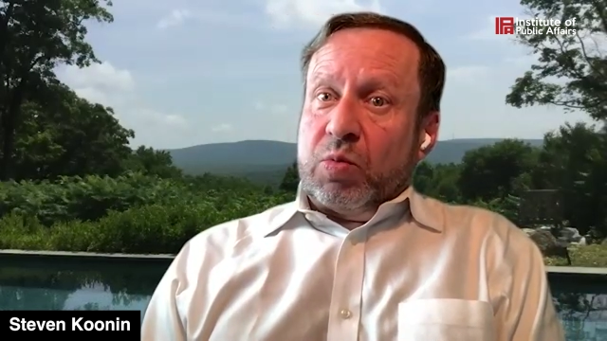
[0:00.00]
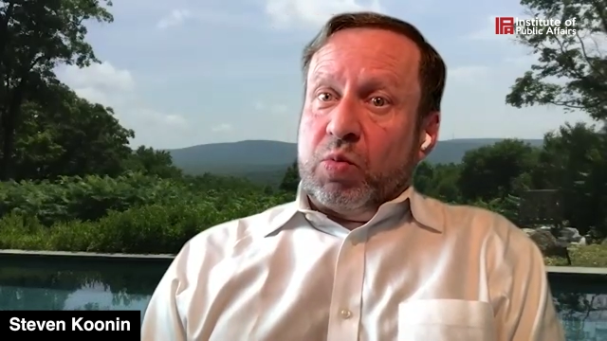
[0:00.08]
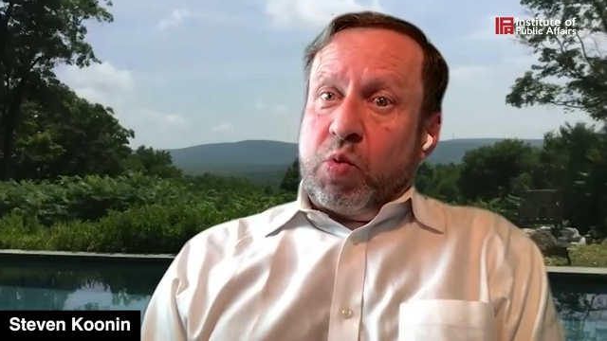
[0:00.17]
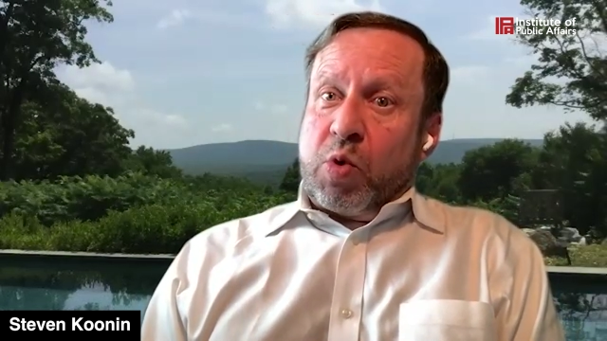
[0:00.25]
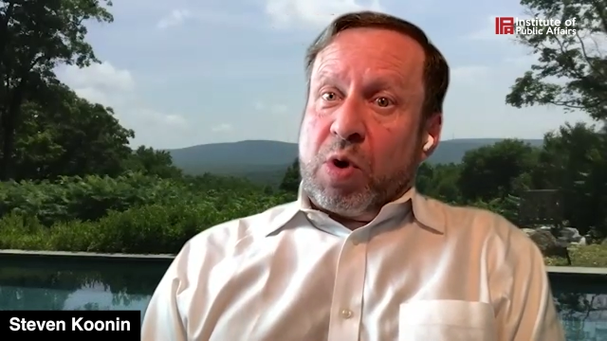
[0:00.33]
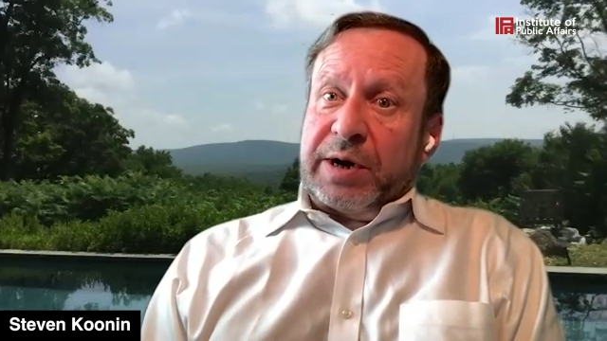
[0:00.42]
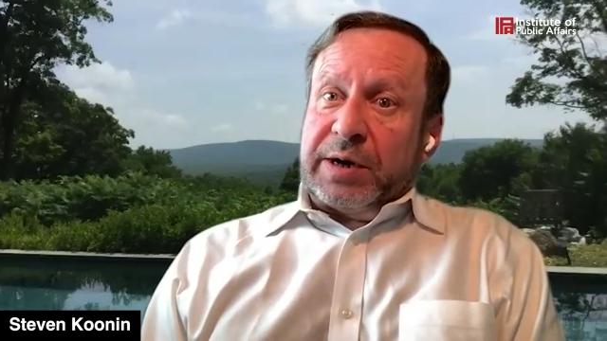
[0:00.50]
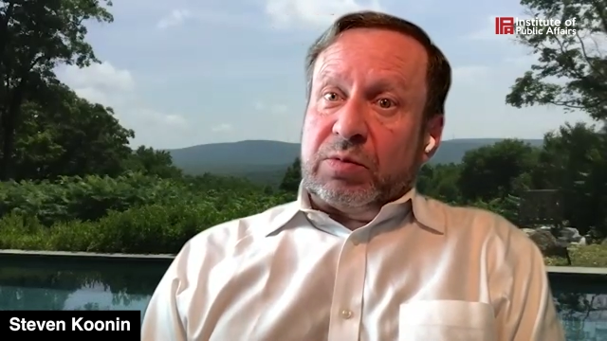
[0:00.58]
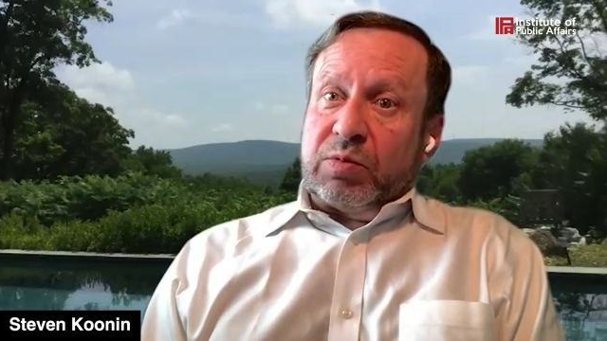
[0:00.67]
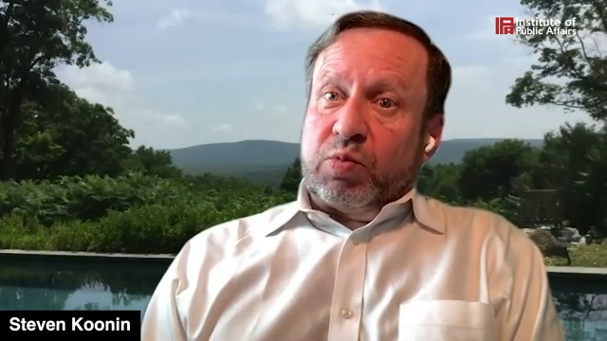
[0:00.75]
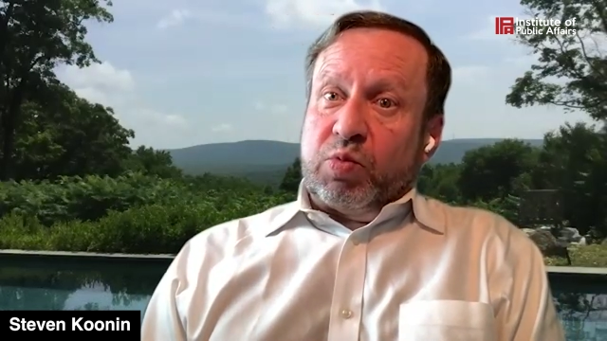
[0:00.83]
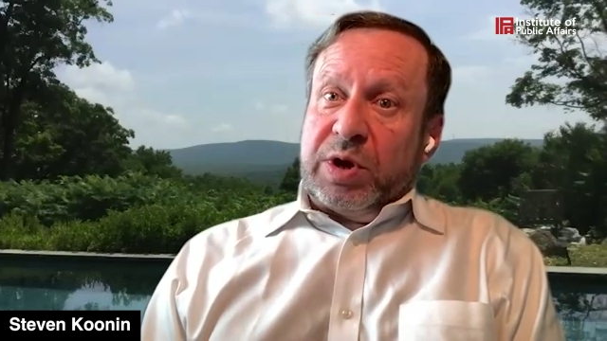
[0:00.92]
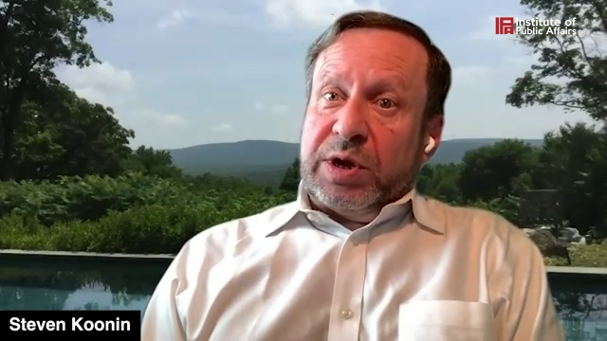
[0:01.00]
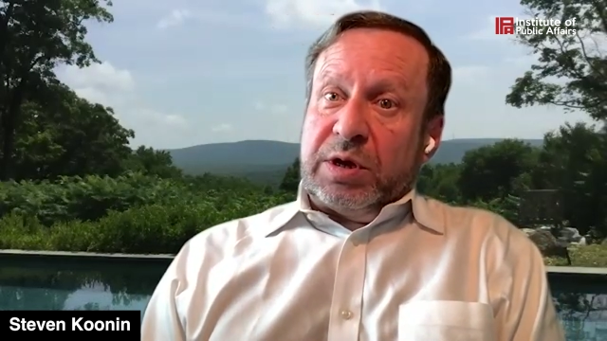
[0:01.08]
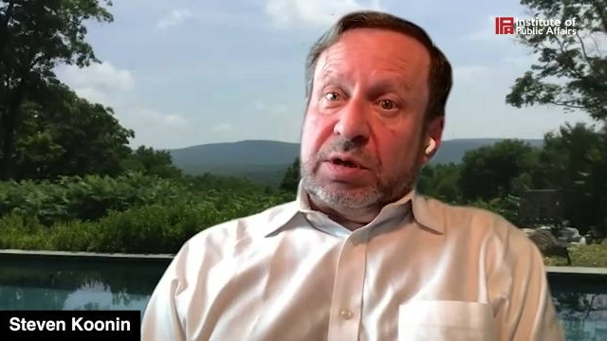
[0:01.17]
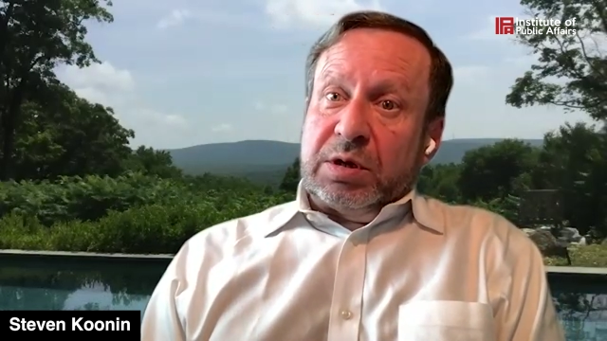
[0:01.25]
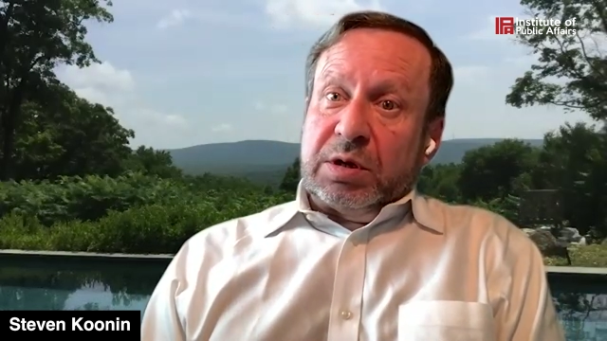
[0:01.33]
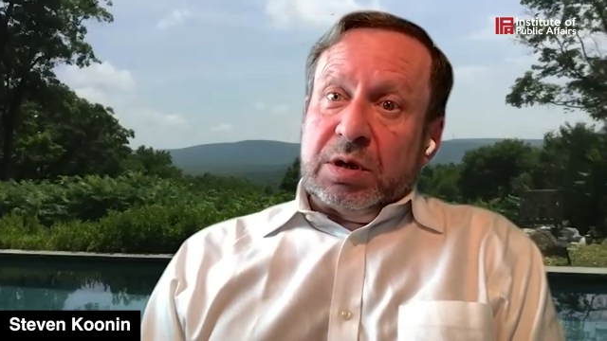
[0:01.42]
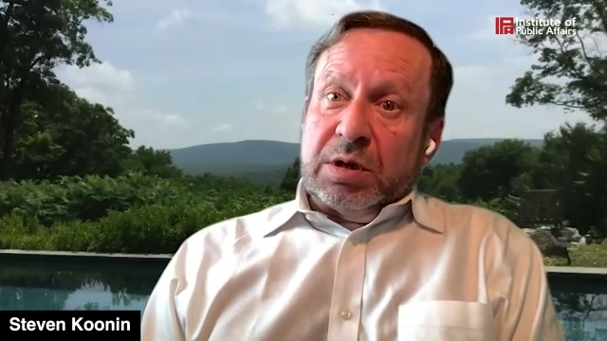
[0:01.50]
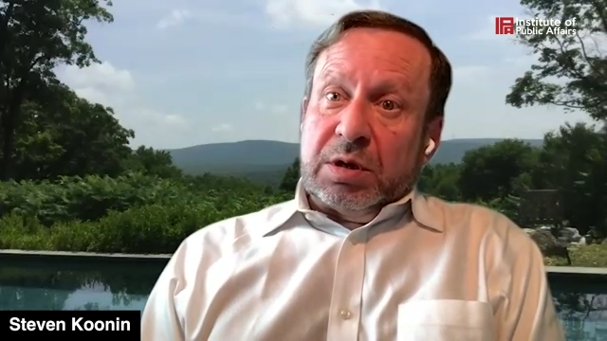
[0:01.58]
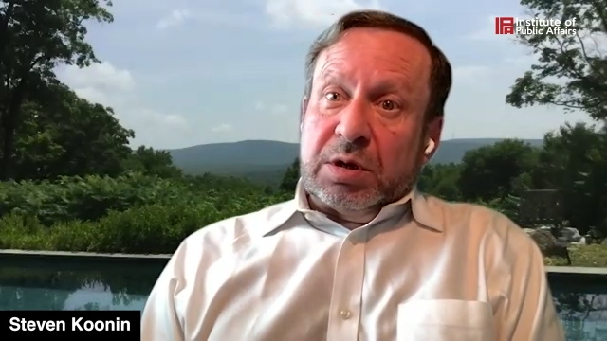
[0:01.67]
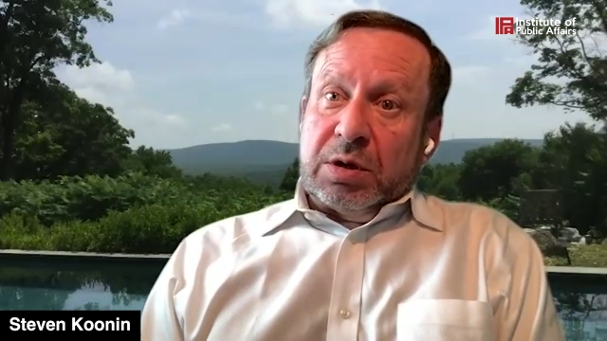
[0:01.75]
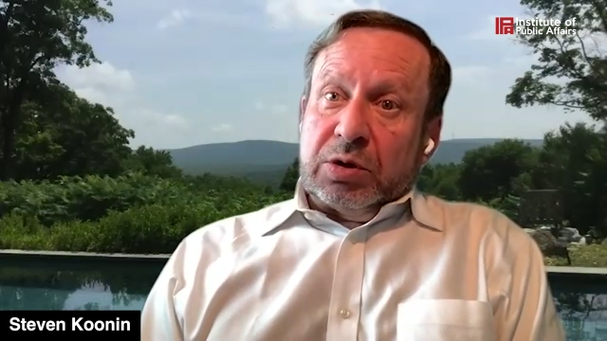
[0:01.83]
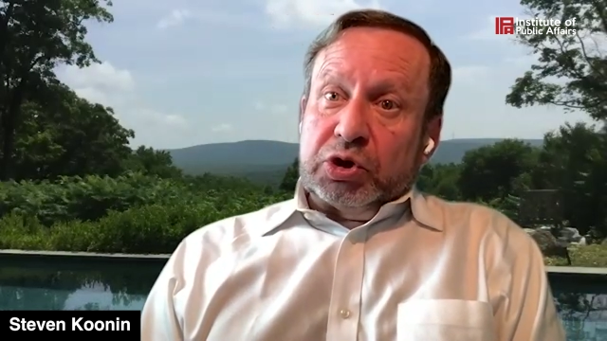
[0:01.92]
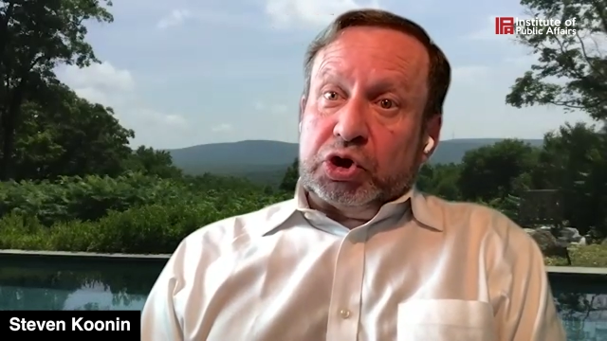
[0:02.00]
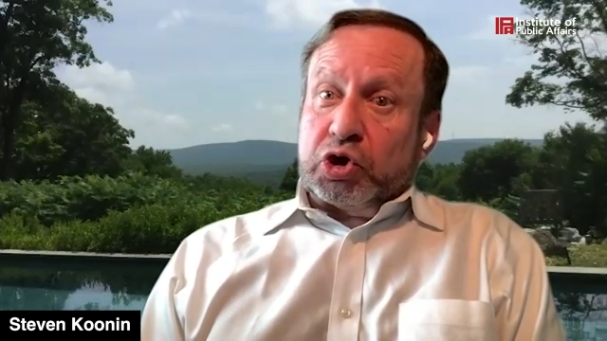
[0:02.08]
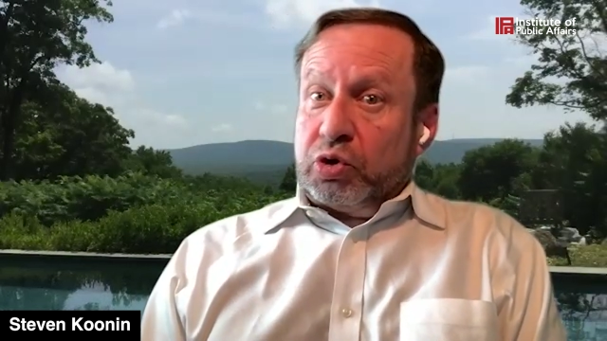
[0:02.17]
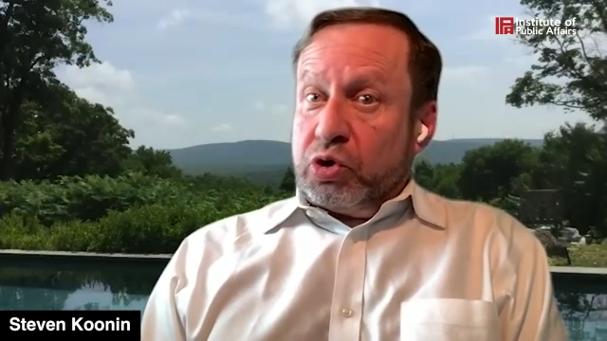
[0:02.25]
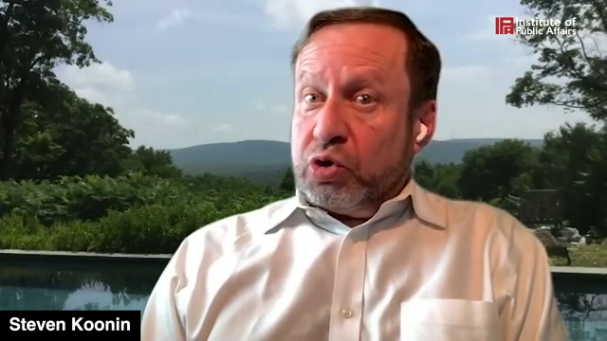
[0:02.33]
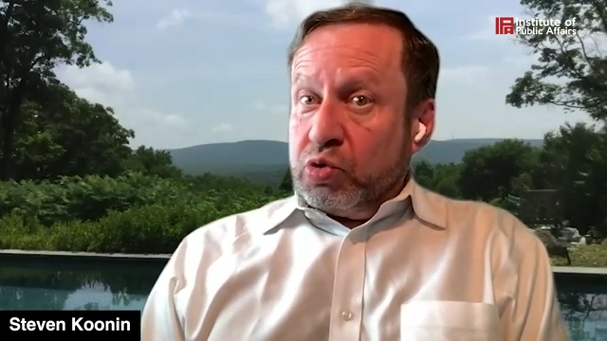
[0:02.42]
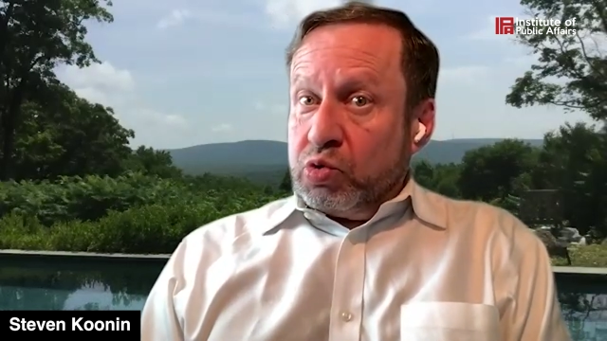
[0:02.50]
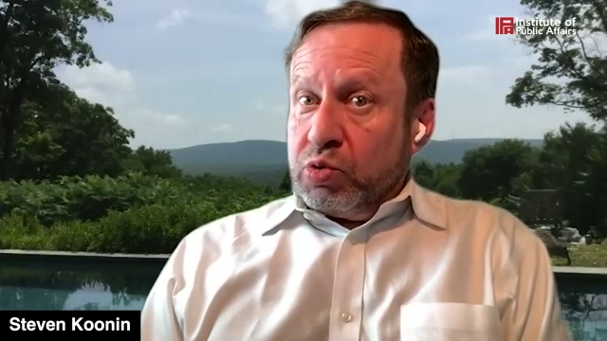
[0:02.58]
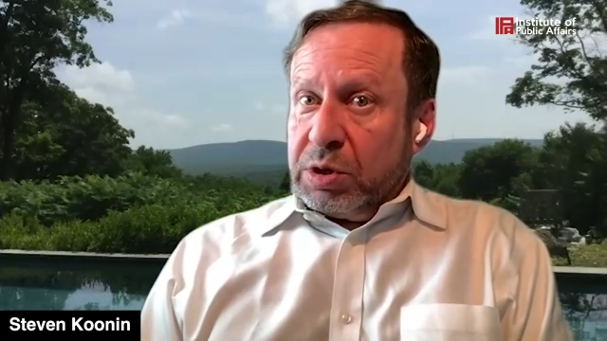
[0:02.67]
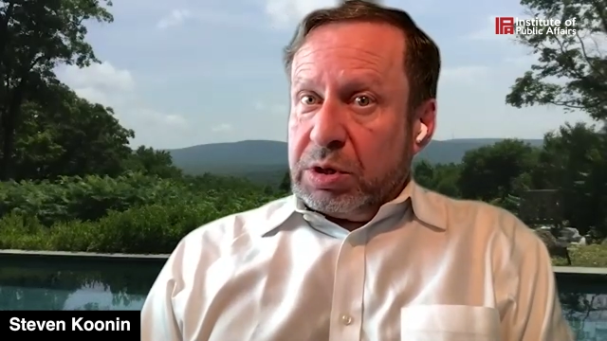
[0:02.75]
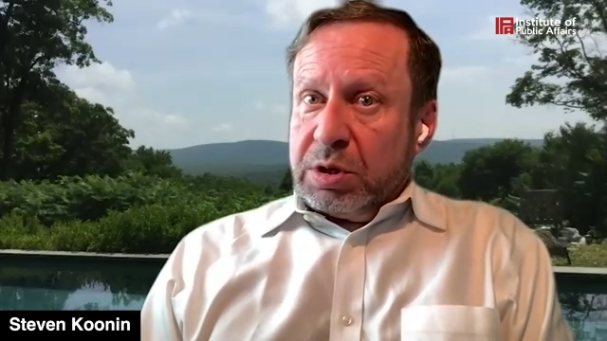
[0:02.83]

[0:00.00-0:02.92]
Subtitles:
what we should do,